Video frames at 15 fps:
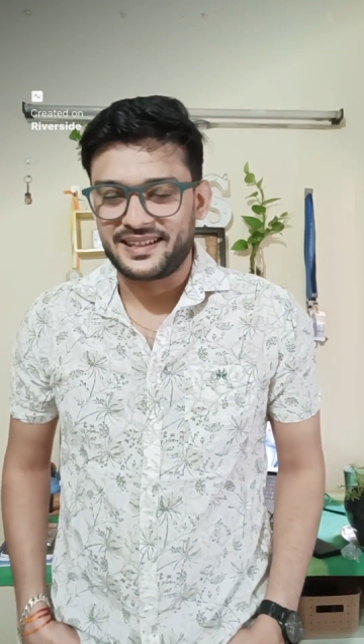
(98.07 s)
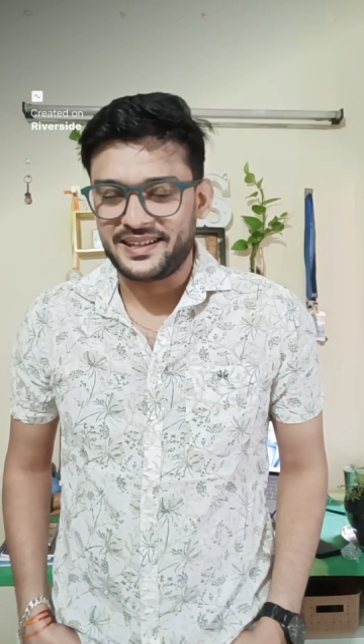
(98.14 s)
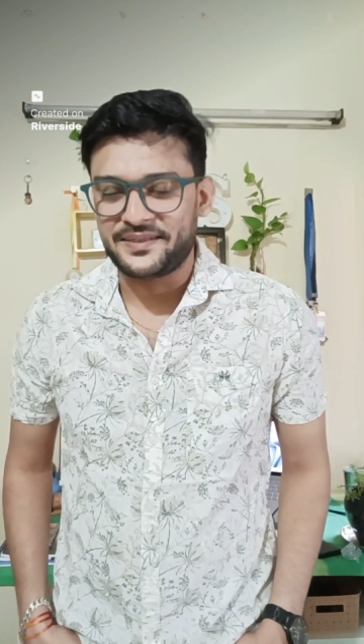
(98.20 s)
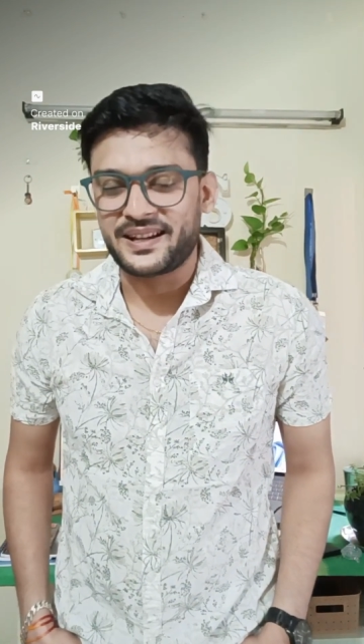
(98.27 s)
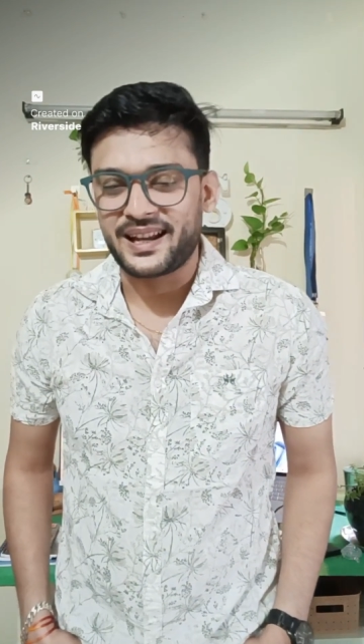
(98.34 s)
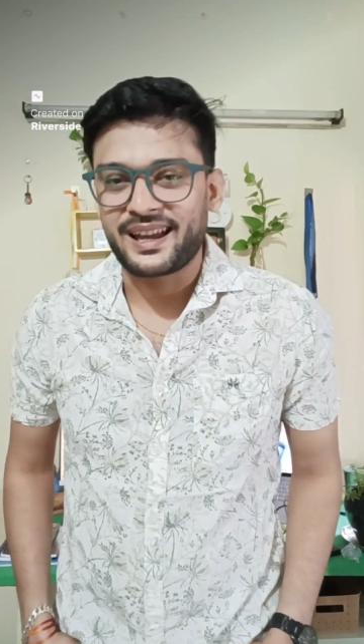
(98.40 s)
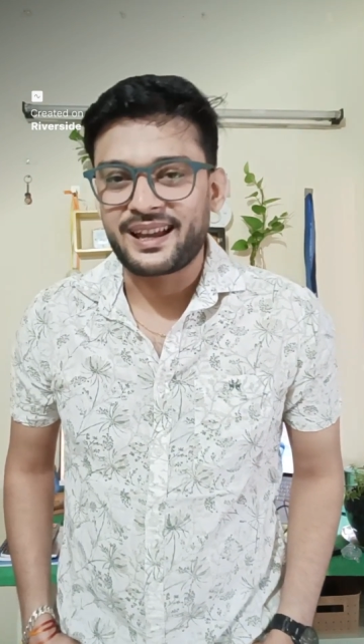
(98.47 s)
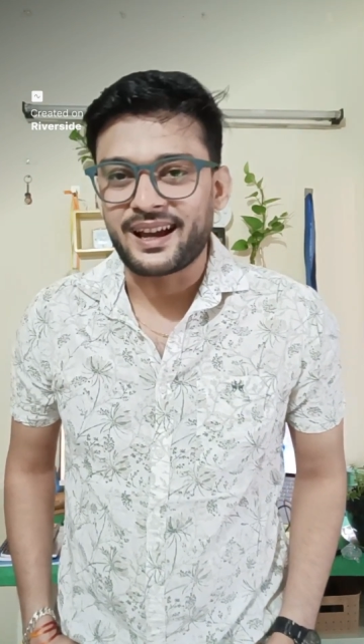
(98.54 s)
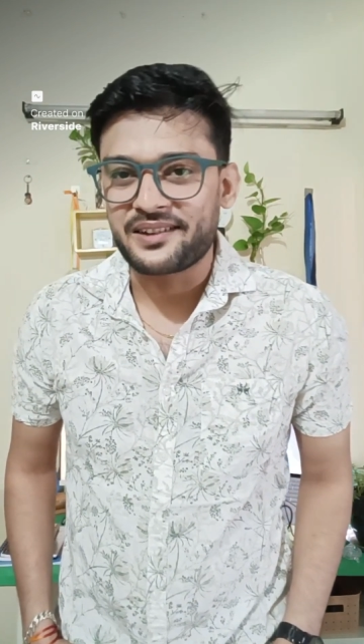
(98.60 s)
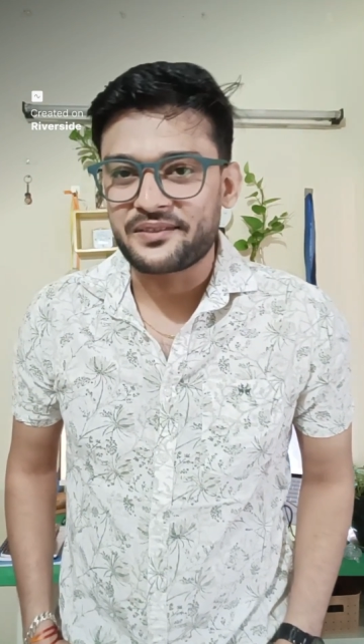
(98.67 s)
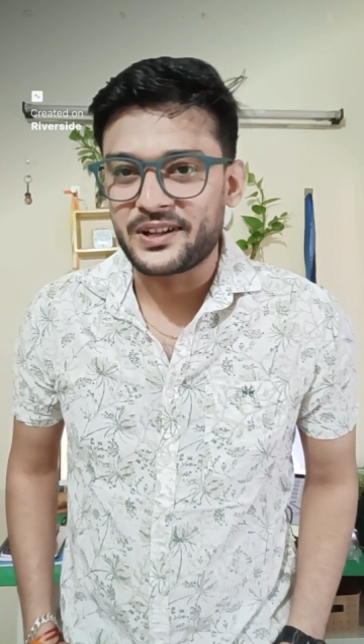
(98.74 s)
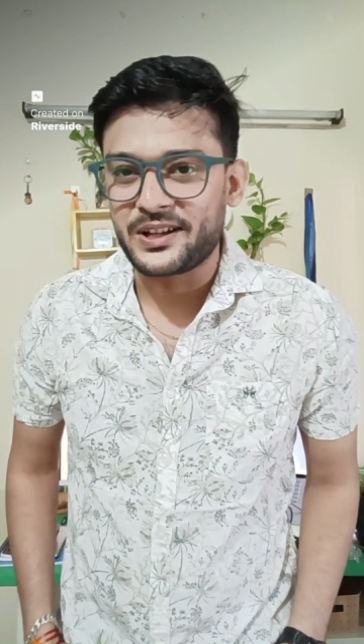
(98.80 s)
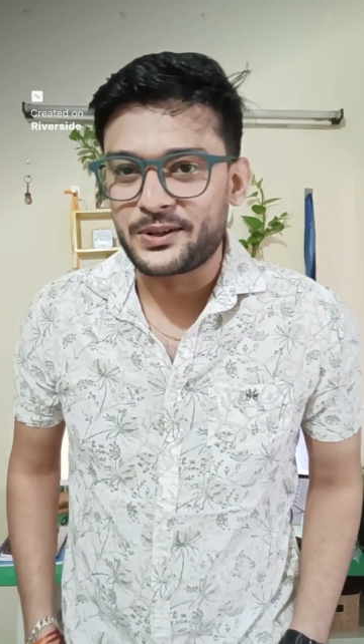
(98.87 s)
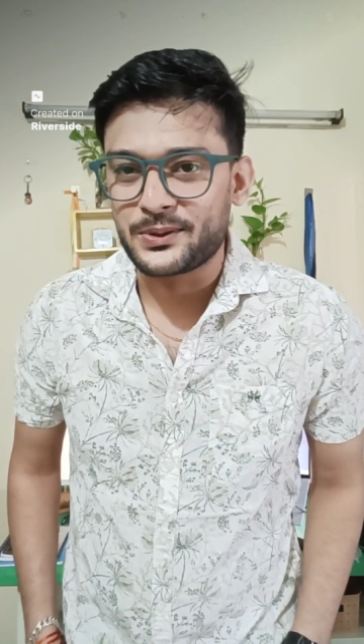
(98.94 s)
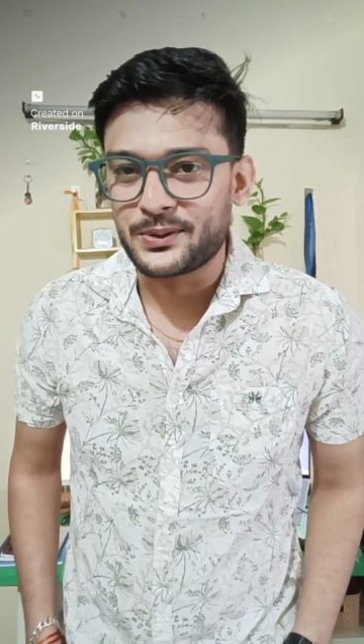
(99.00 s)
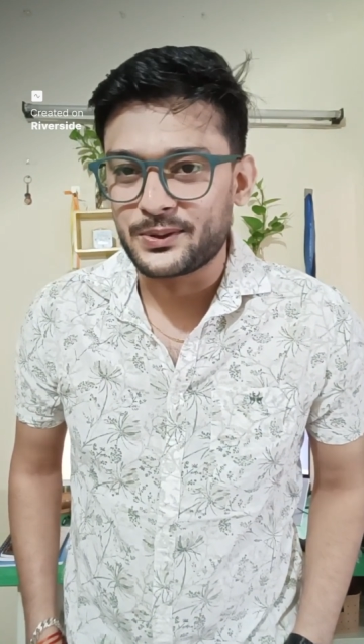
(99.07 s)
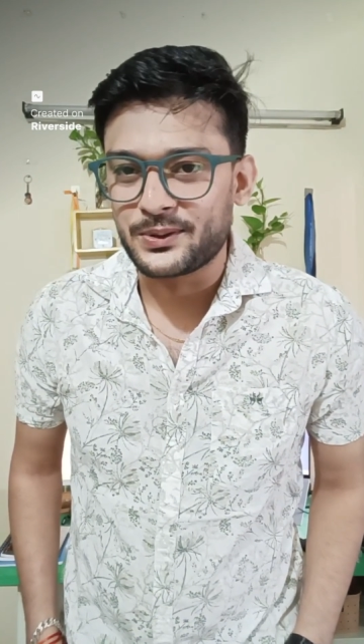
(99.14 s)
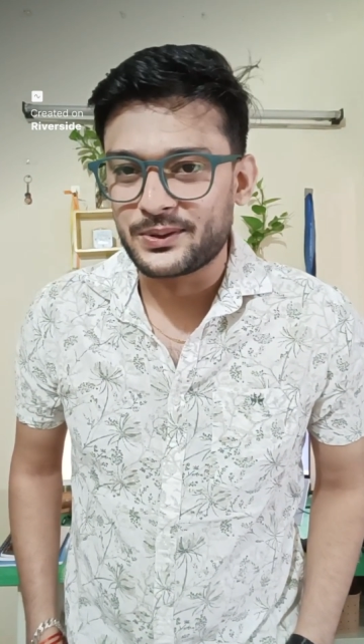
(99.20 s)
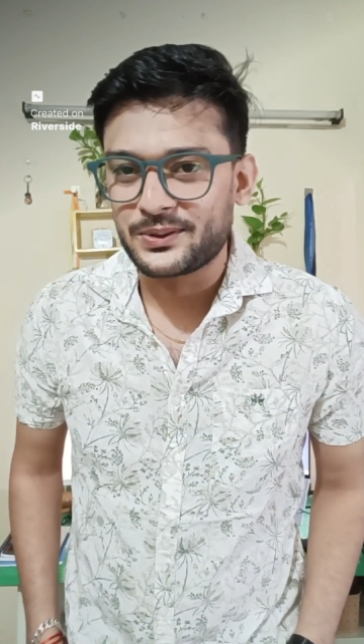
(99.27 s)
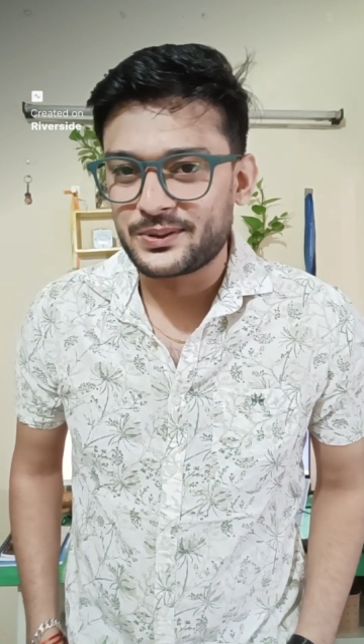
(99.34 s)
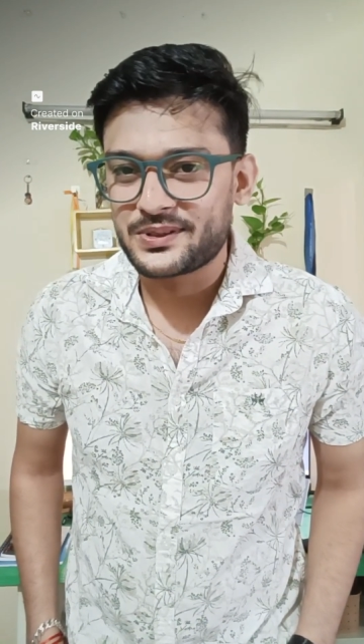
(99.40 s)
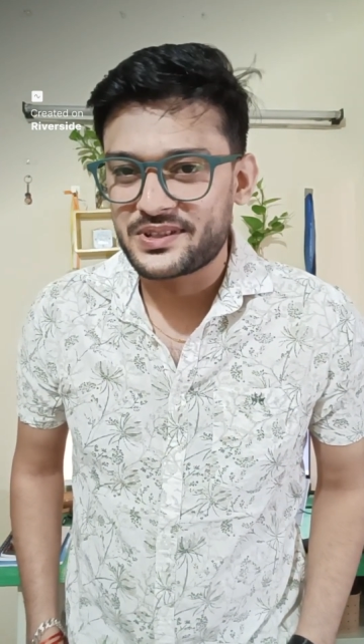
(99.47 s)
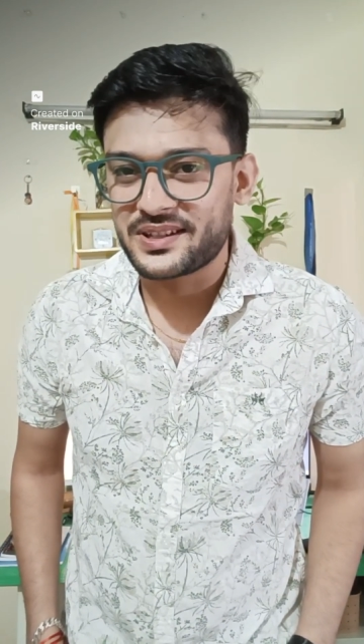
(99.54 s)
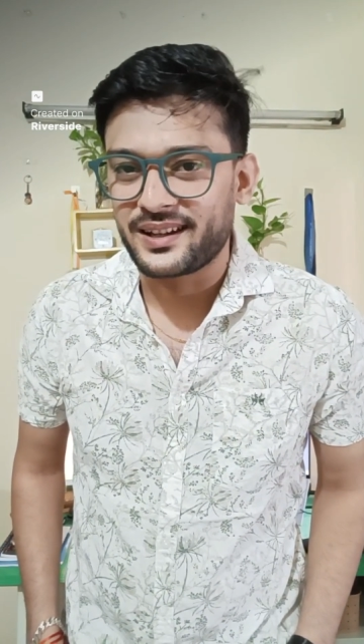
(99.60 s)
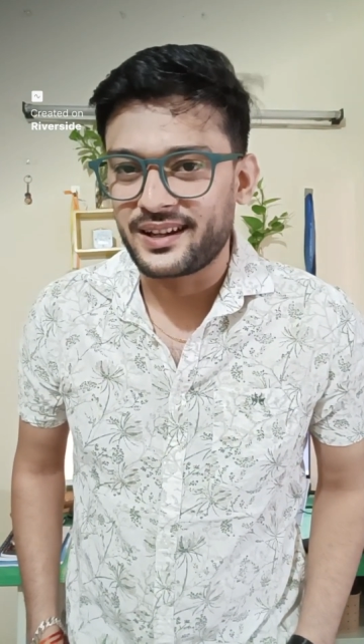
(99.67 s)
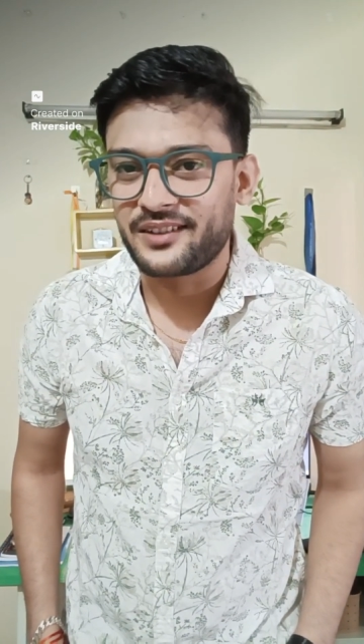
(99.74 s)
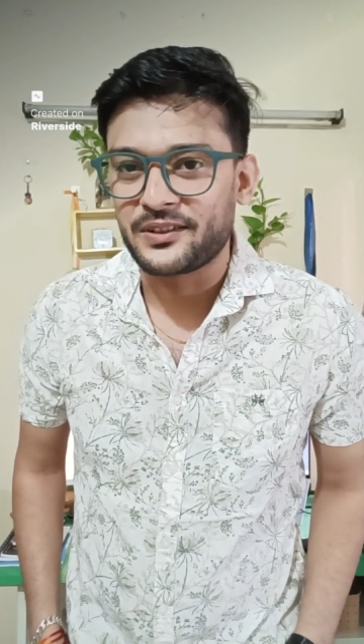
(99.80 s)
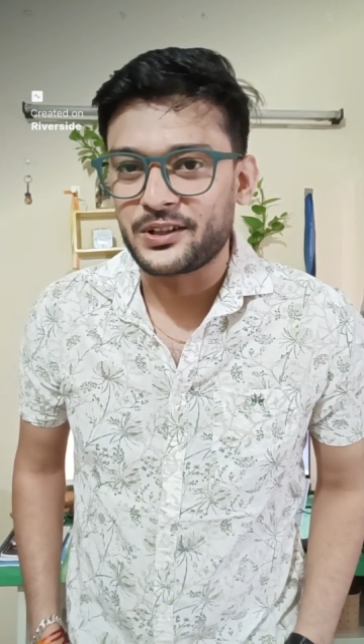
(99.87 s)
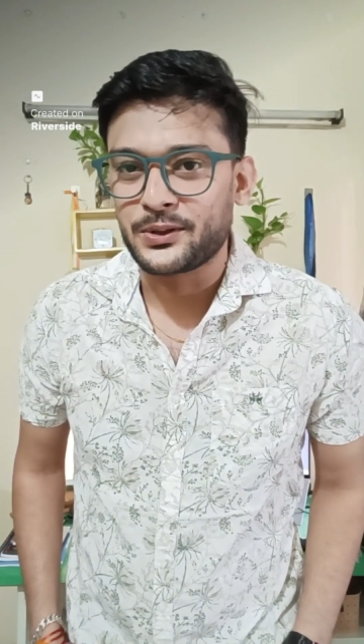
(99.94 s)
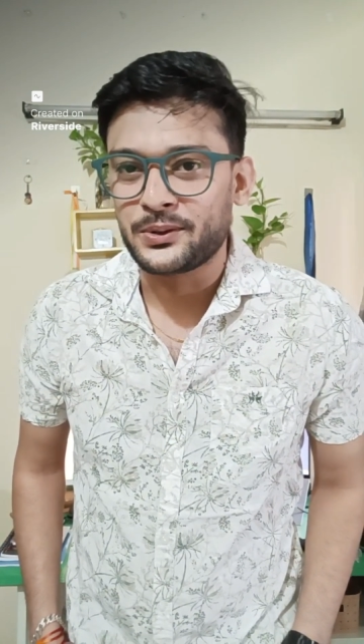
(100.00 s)
Even I can't wait to share
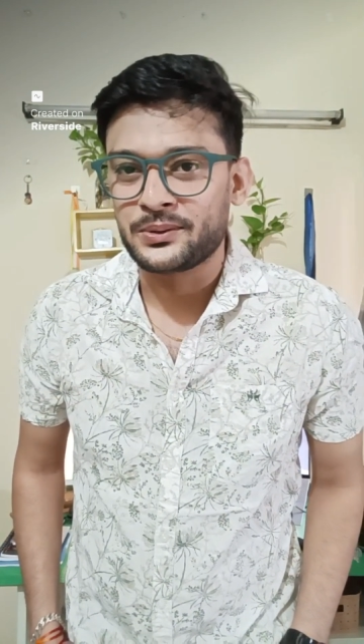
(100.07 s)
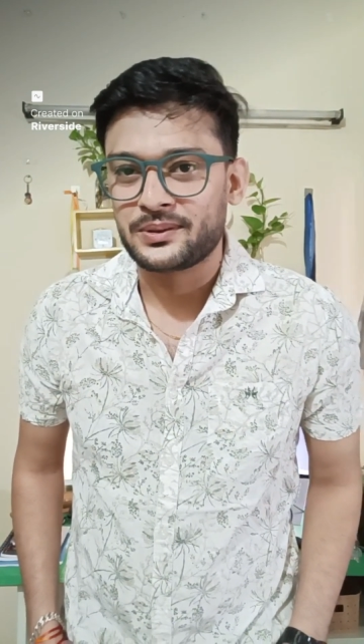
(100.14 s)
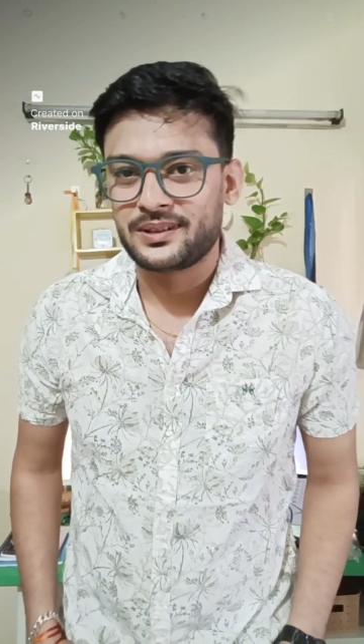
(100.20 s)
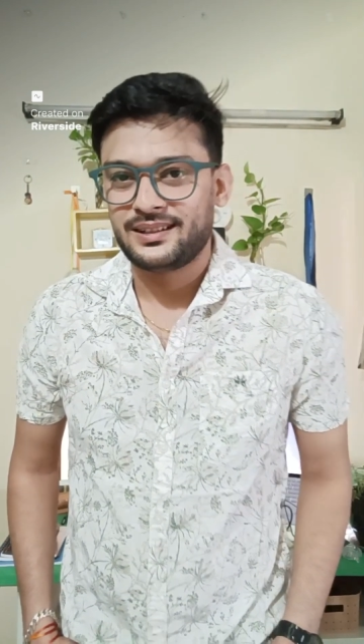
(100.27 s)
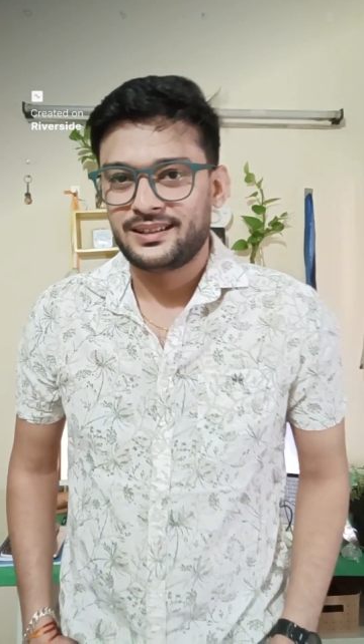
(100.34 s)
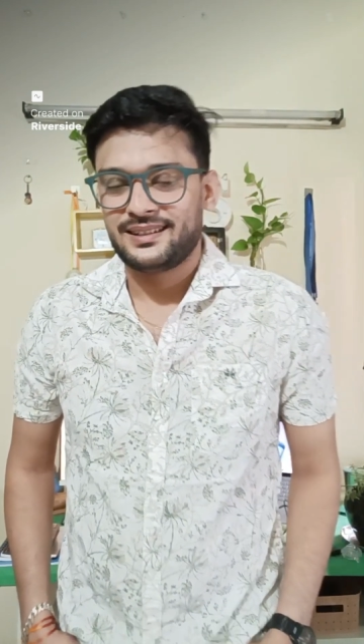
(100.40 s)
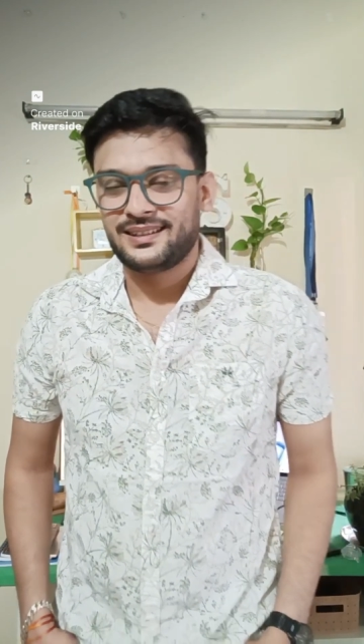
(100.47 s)
it with you.